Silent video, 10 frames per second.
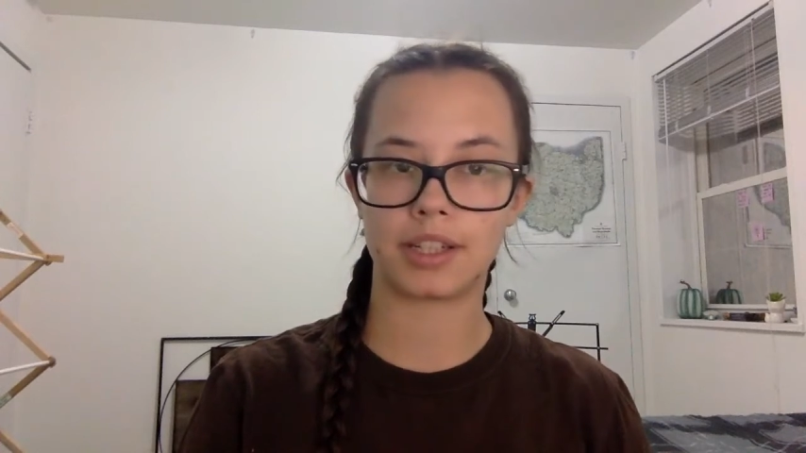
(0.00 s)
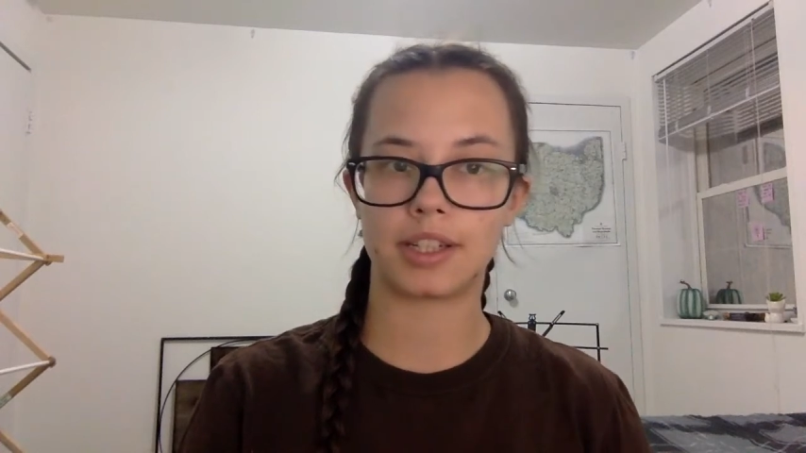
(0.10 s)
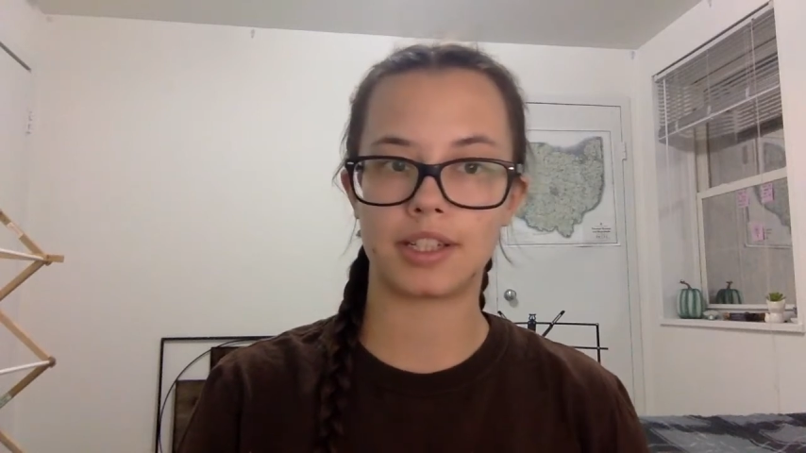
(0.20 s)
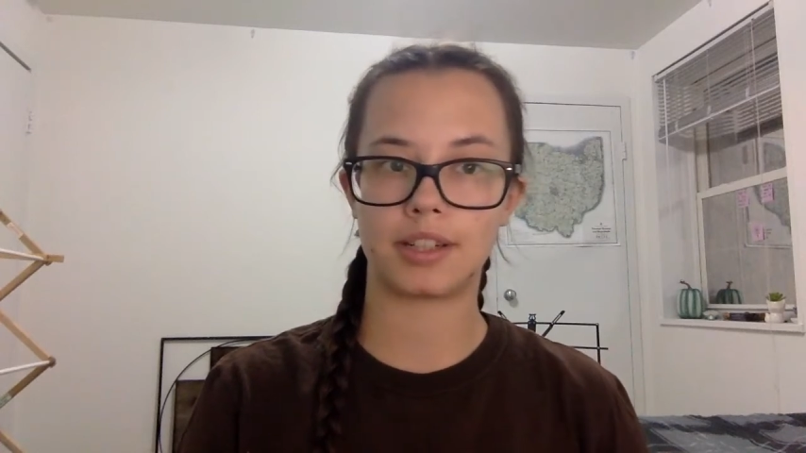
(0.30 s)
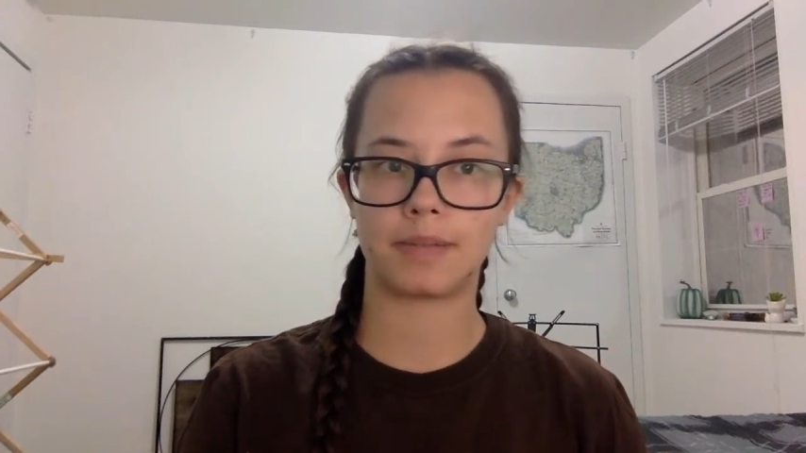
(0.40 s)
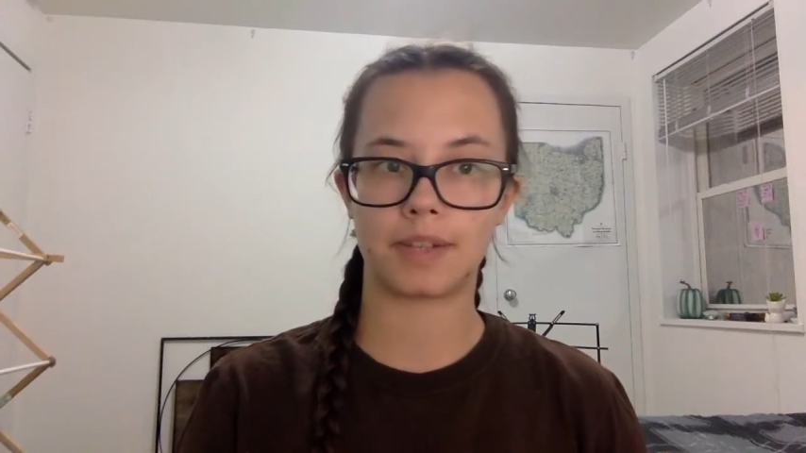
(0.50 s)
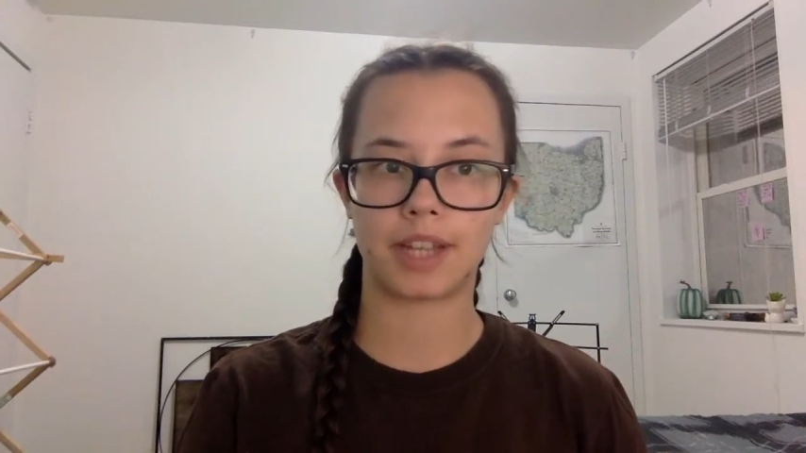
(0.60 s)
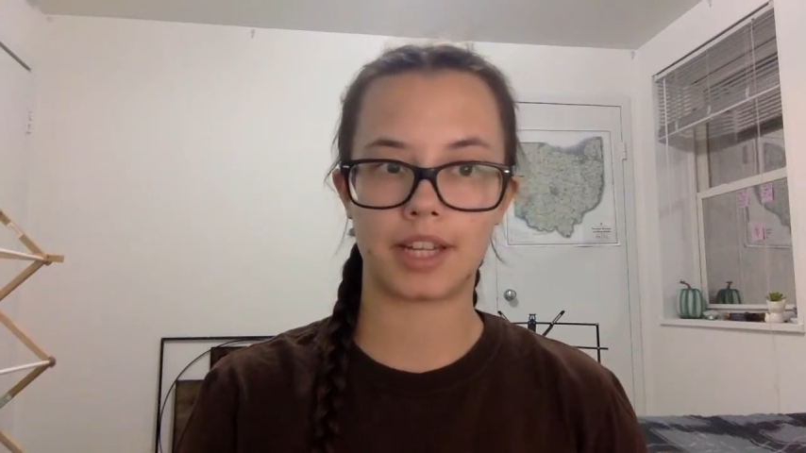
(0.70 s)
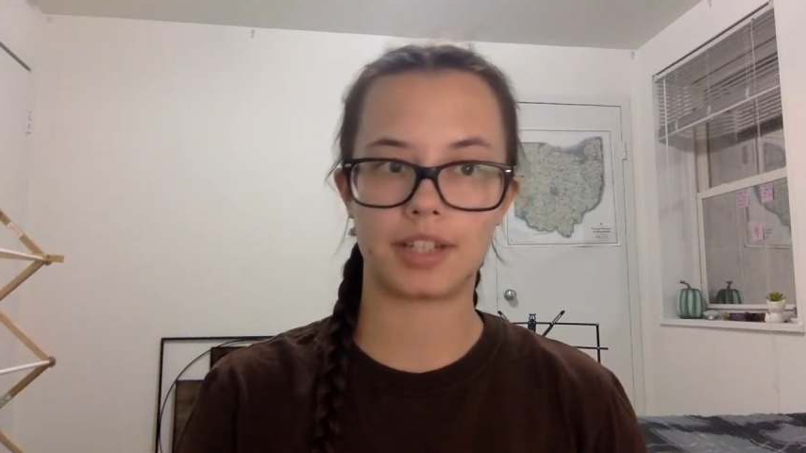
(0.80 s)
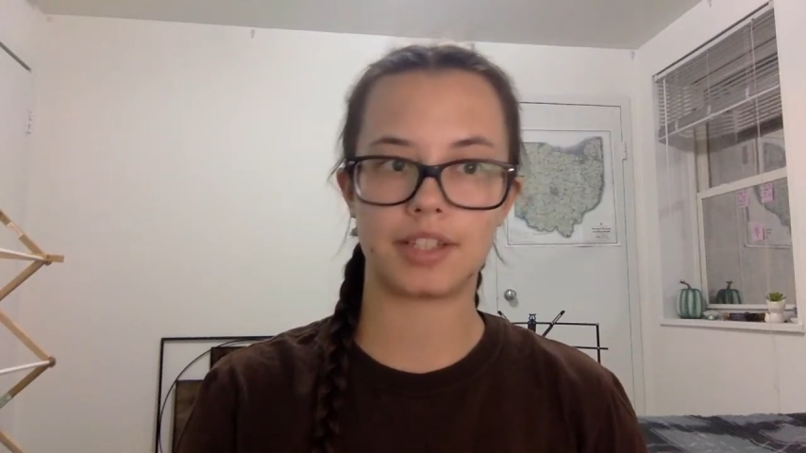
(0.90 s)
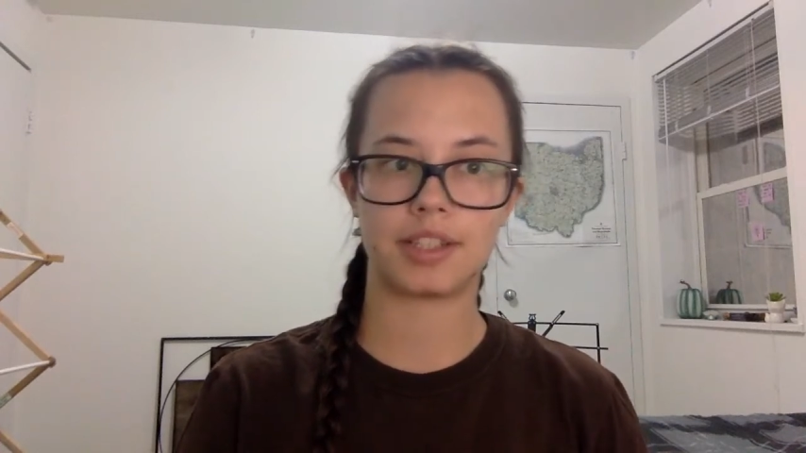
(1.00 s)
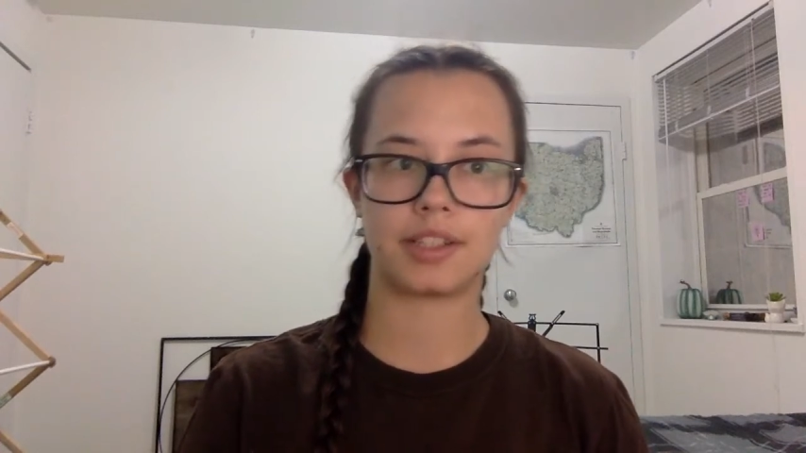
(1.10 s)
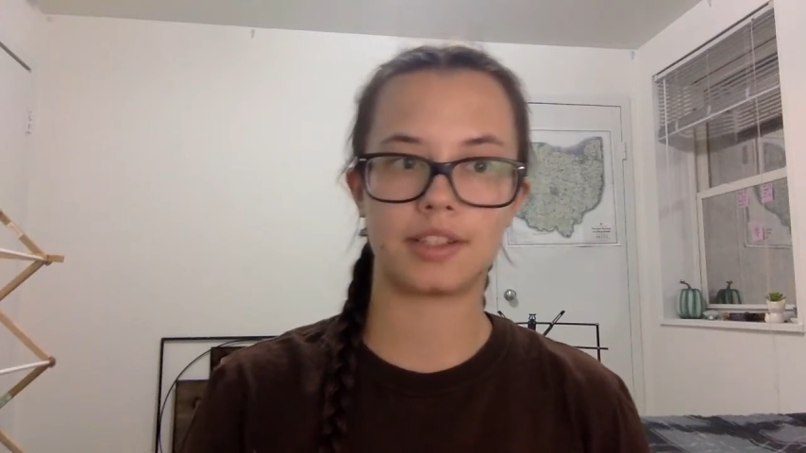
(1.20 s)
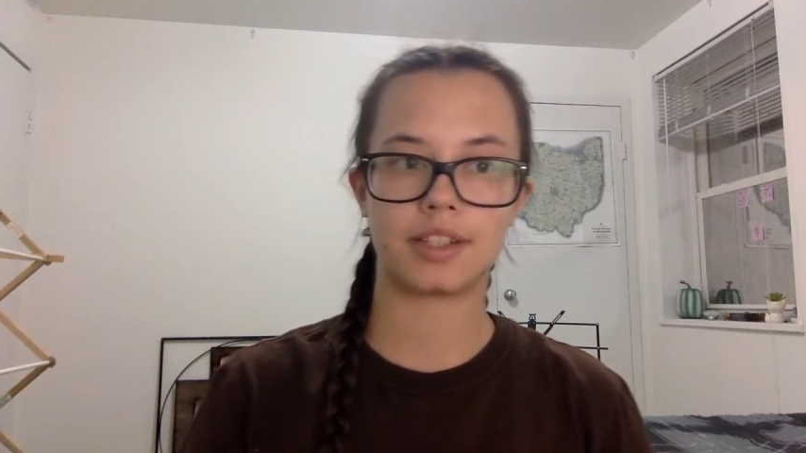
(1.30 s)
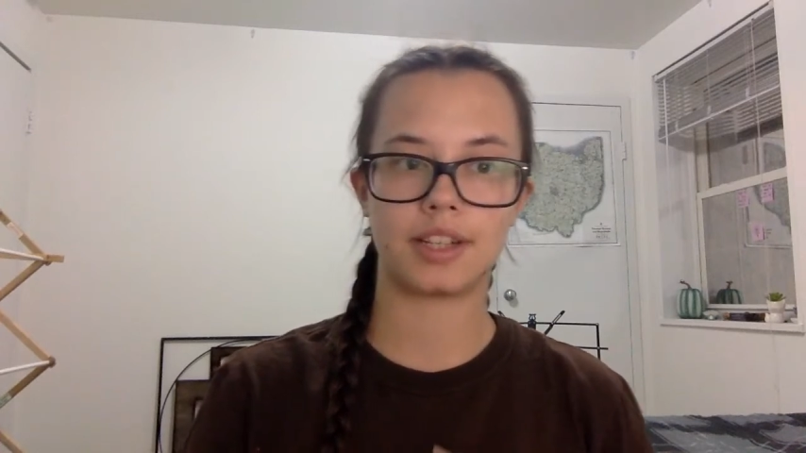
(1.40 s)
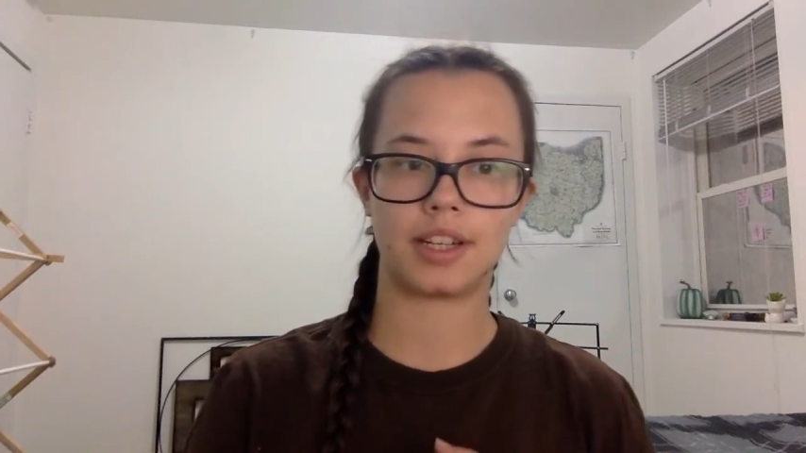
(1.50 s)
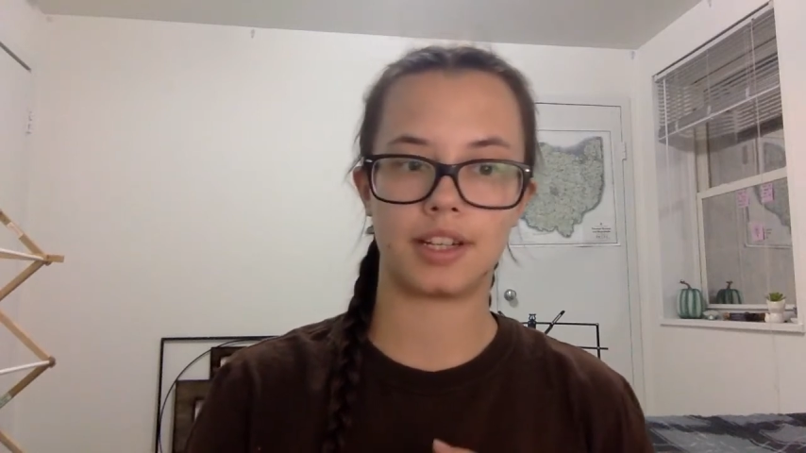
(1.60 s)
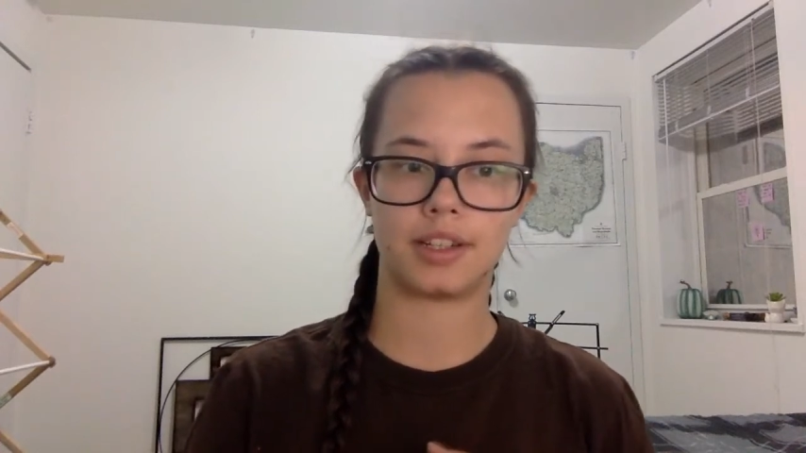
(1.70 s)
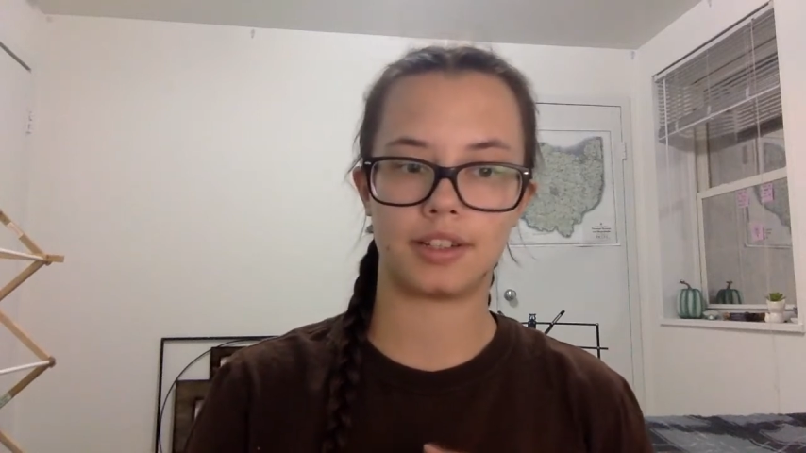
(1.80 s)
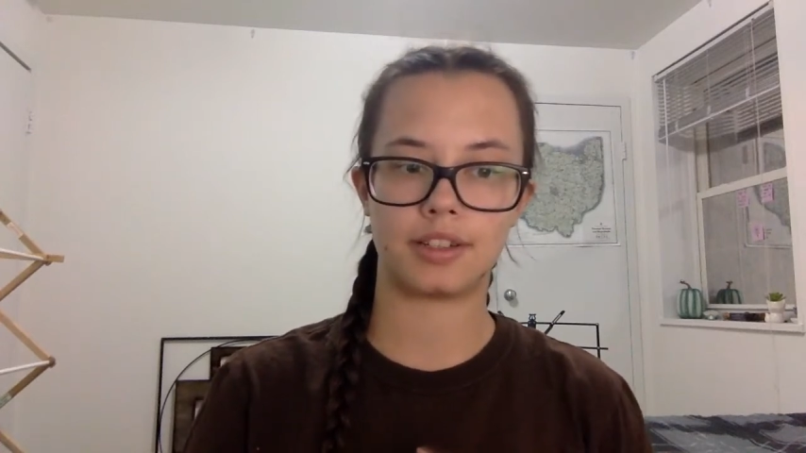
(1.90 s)
identifications
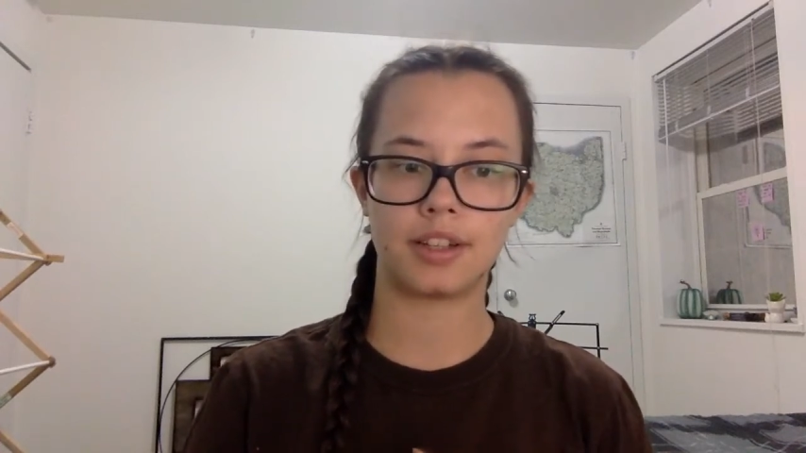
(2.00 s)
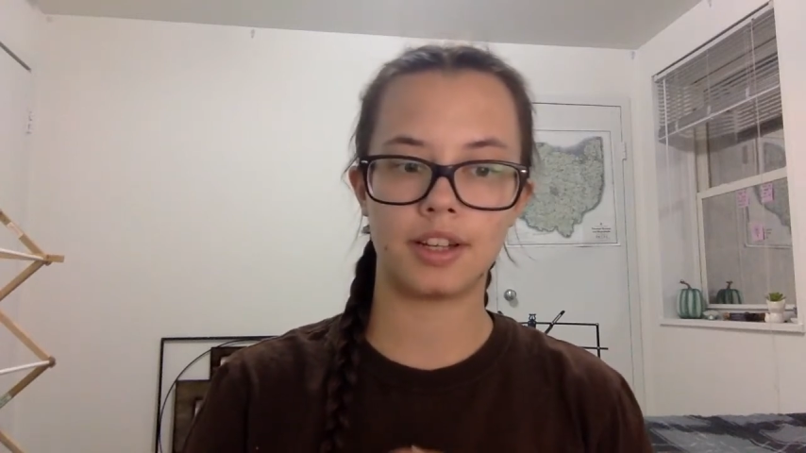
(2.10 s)
and